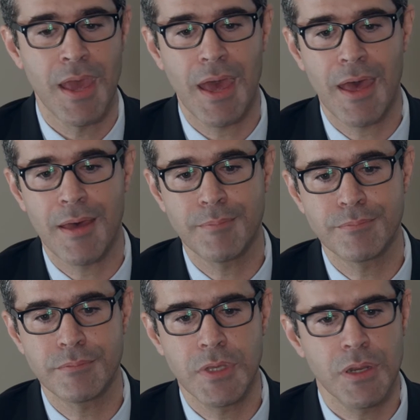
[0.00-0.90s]

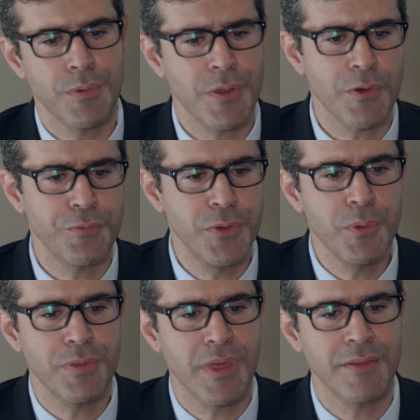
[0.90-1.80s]
There are a
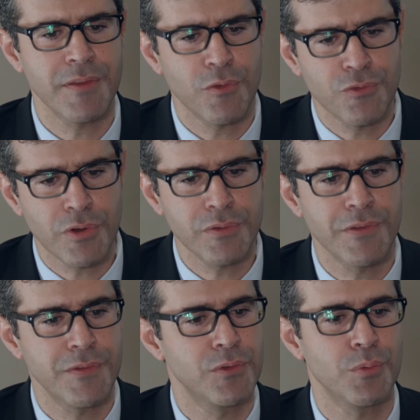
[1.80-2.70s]
few things in
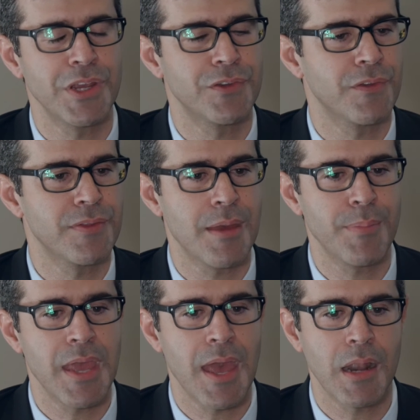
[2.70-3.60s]
certain situations that
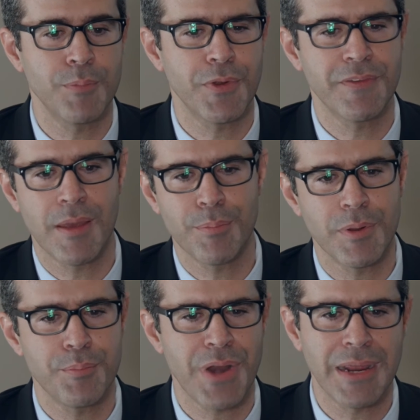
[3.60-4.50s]
may help. For example,
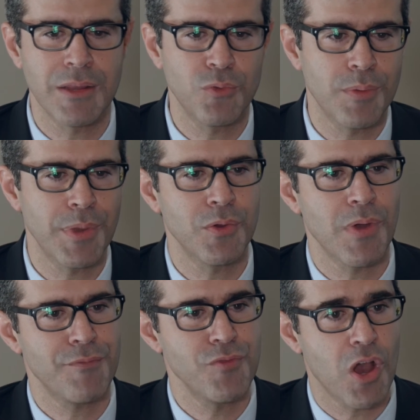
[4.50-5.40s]
in pregnant women who
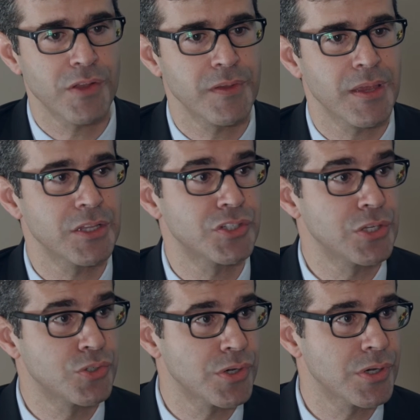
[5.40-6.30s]
have nausea,
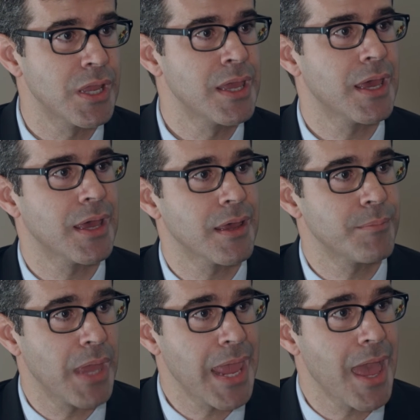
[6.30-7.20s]
ginger
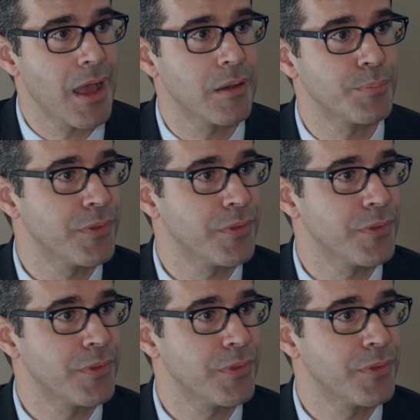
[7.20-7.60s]
may help.